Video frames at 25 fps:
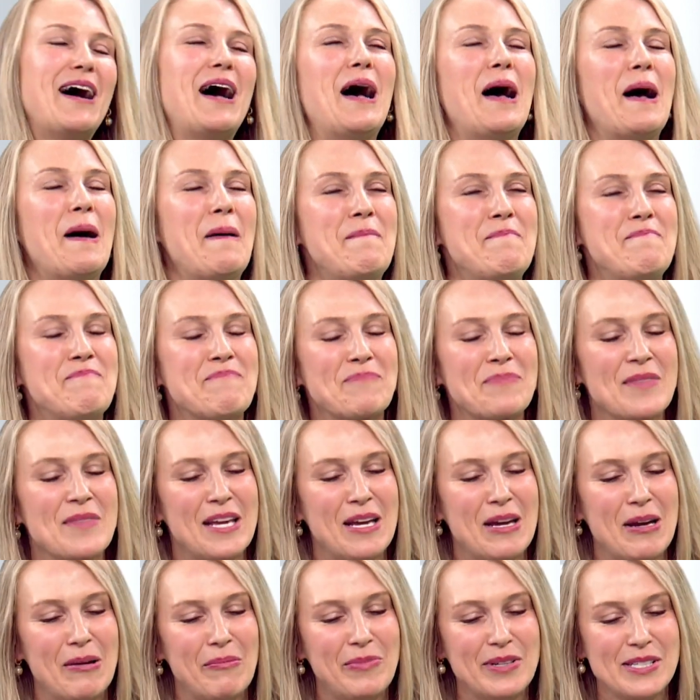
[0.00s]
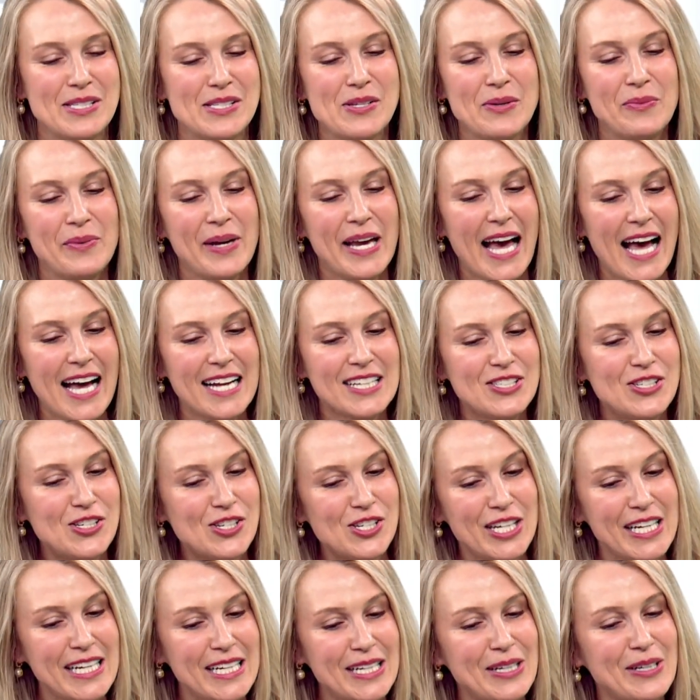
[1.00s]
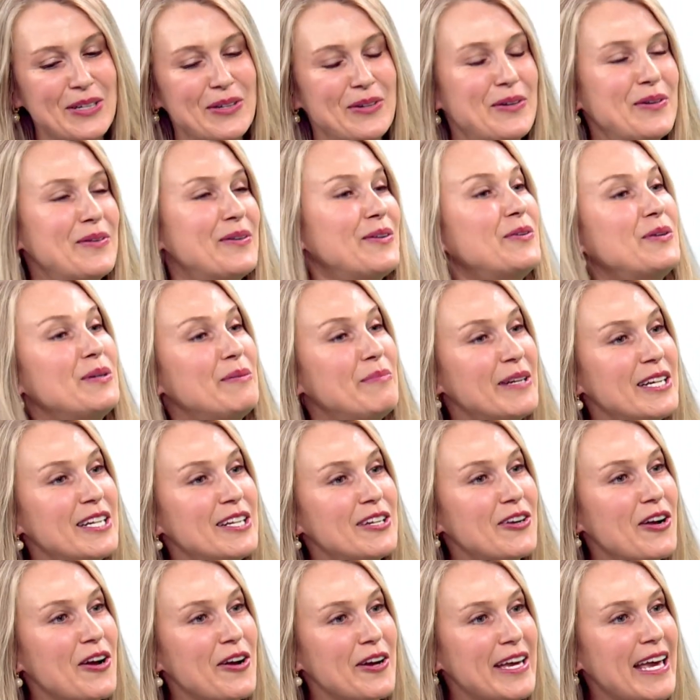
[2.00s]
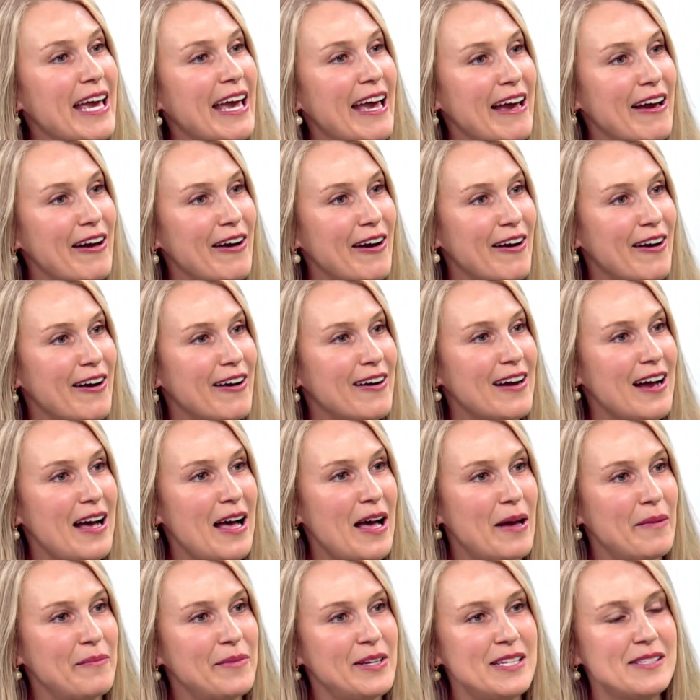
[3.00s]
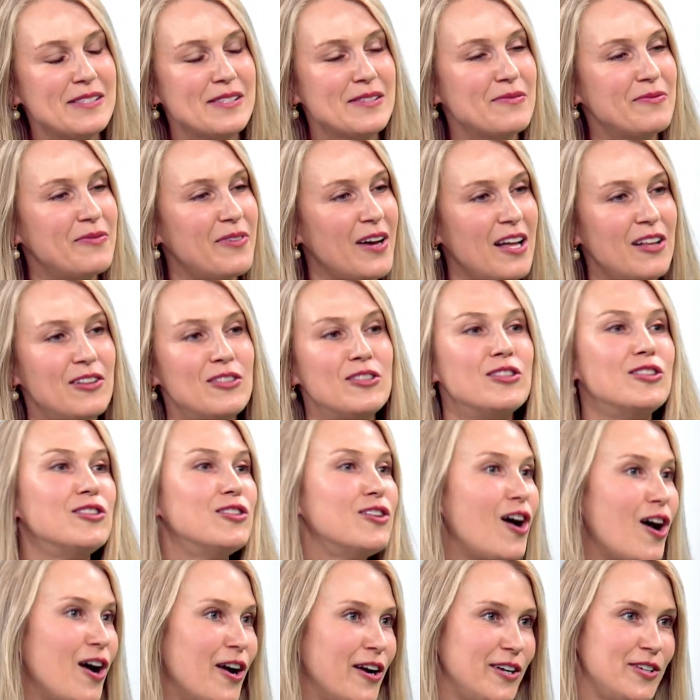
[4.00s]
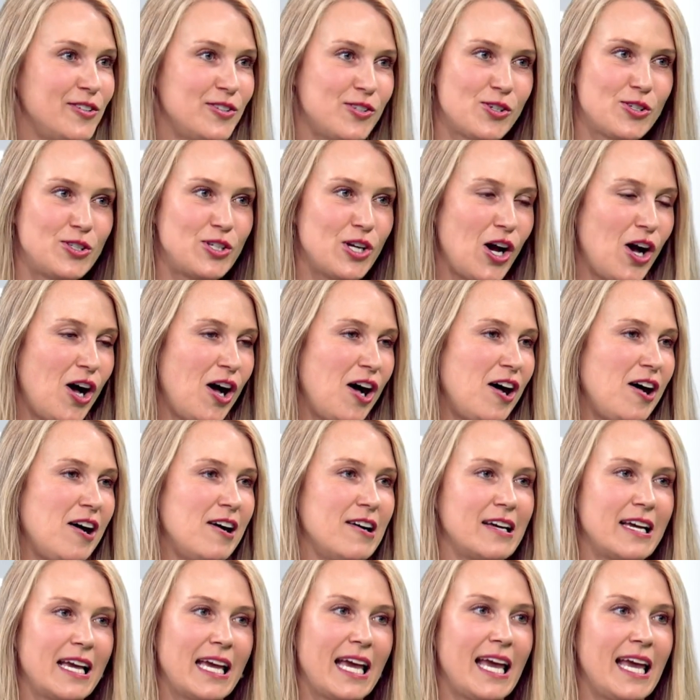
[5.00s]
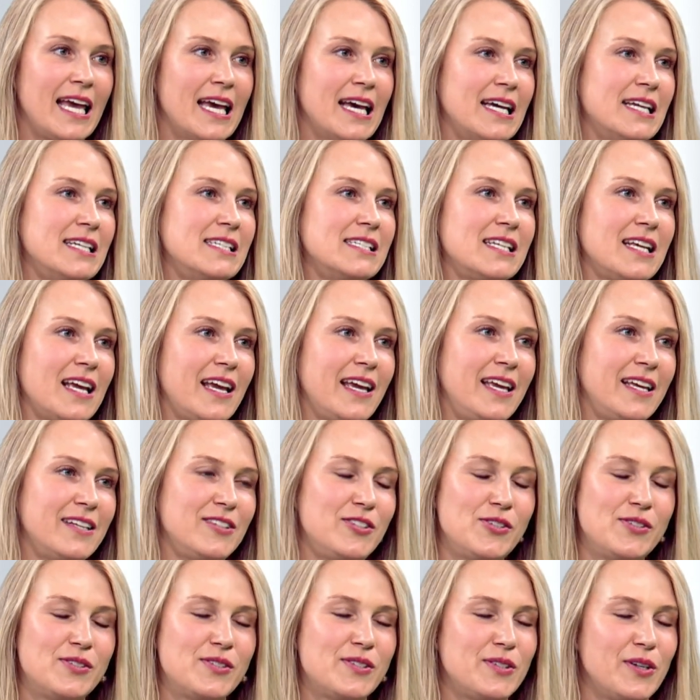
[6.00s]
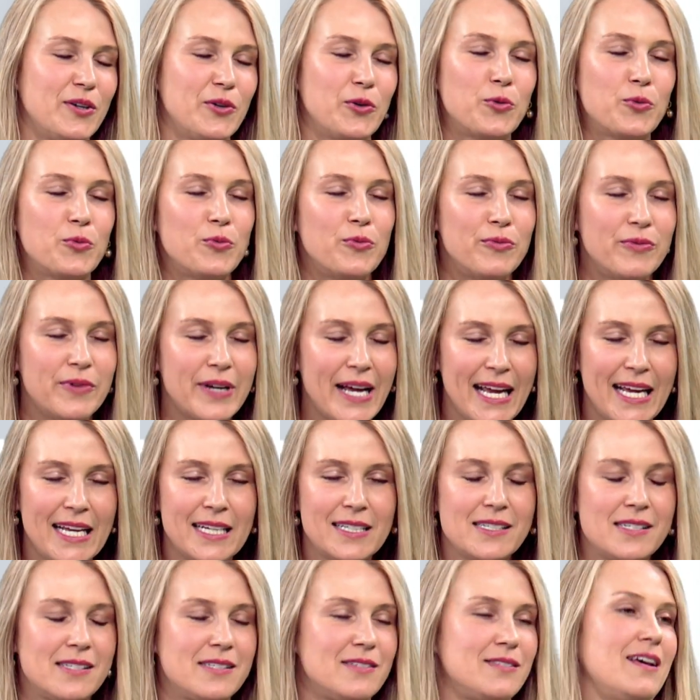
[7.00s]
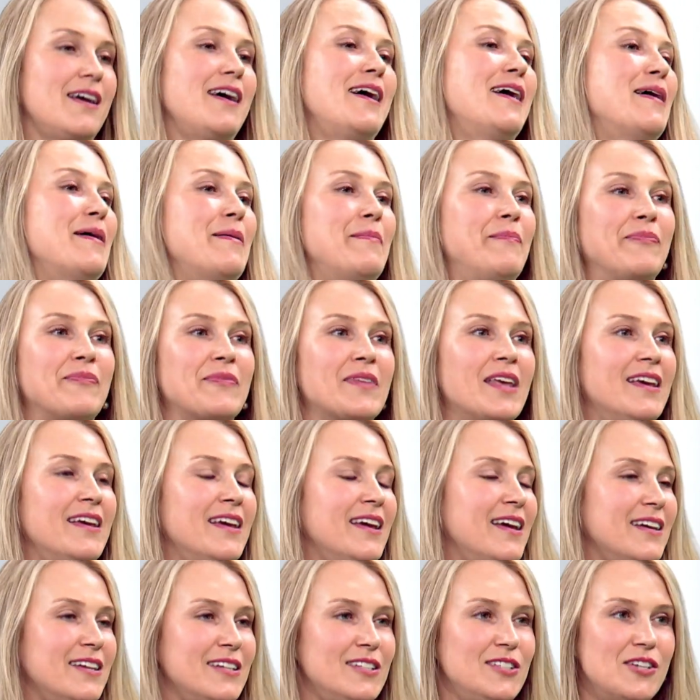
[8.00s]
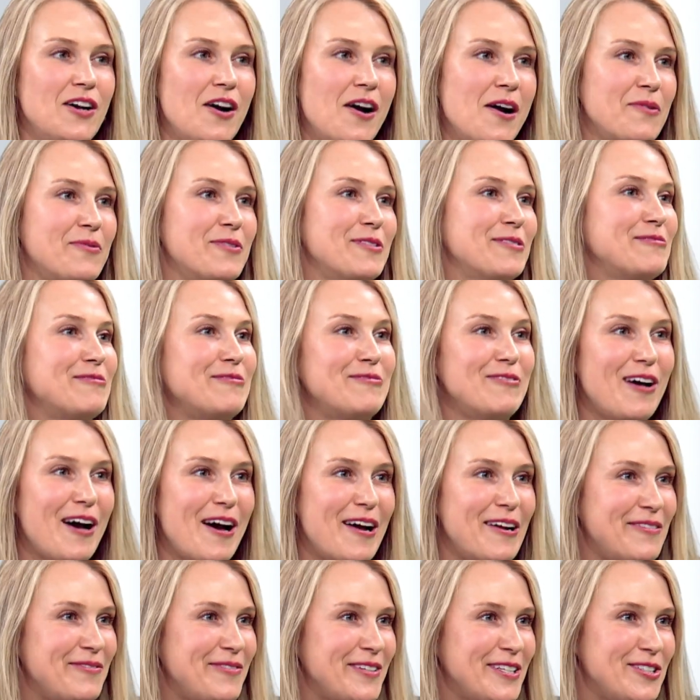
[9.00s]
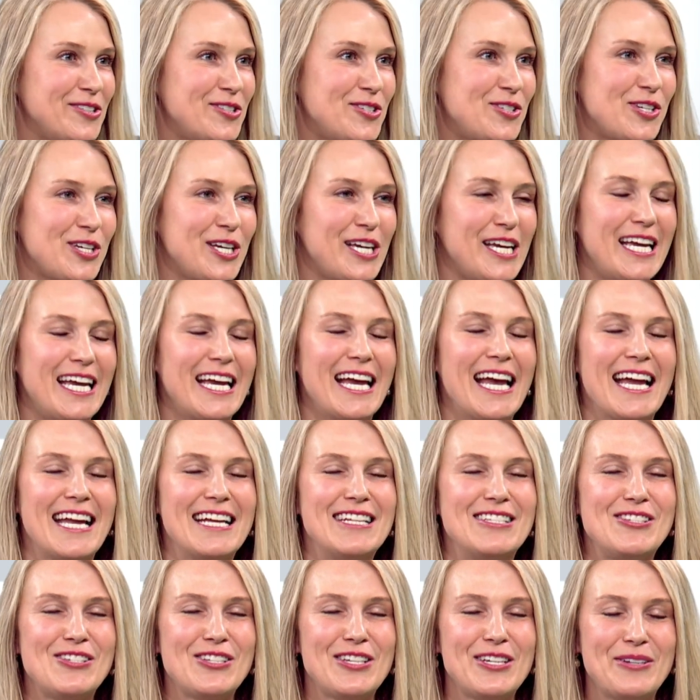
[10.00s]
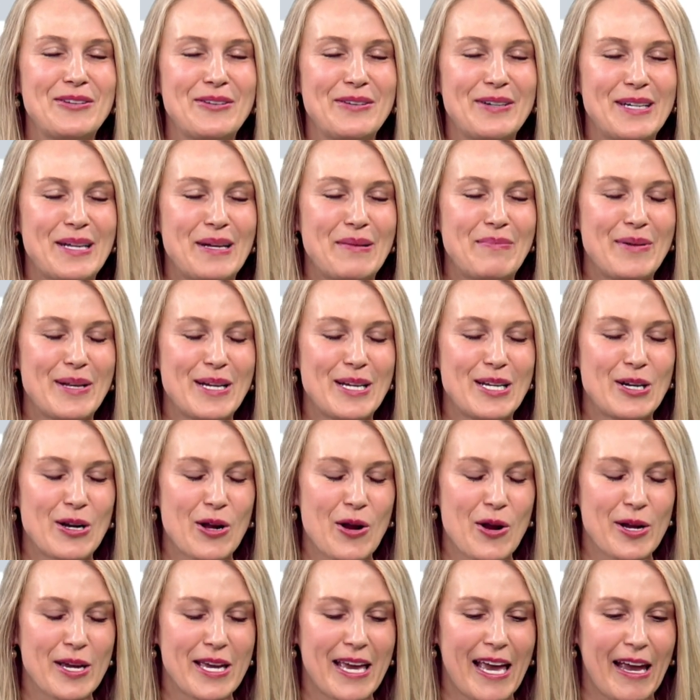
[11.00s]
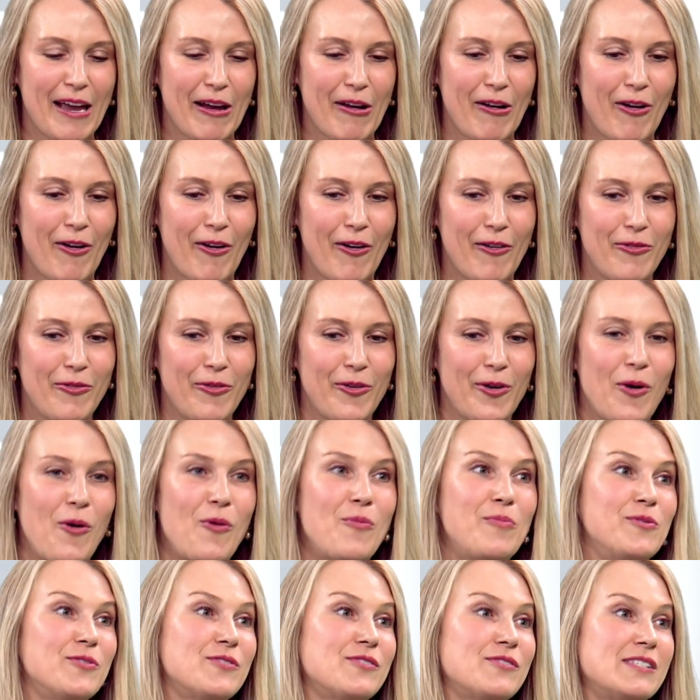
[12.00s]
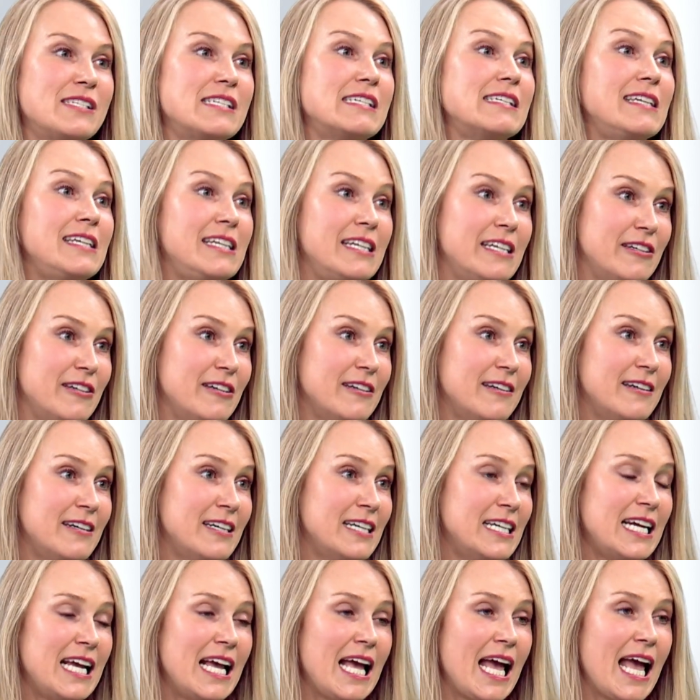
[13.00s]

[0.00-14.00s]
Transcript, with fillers: Um, but so we had Jihu, who had been in our care. Um, he's a large dog and he's just a great, um, dog with a lot of energy and Jihu had been in our care for almost a year. Wow.